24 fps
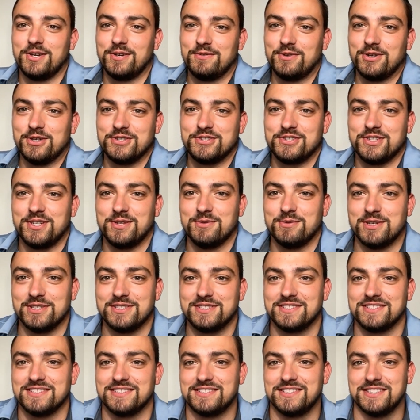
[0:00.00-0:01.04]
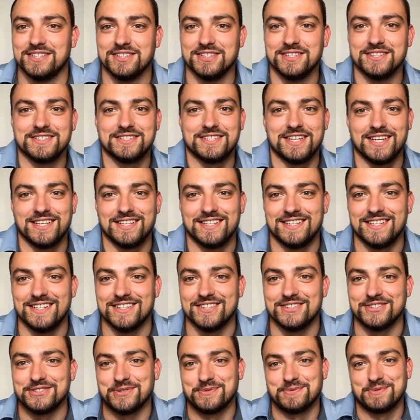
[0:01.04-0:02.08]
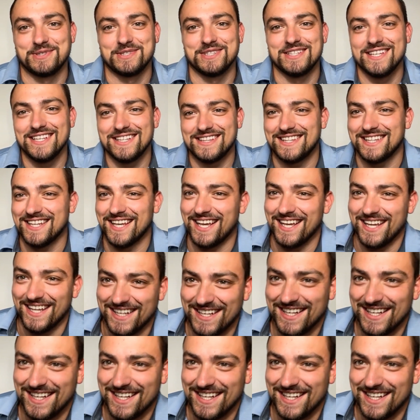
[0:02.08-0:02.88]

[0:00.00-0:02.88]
University wants to steal this idea or something like that.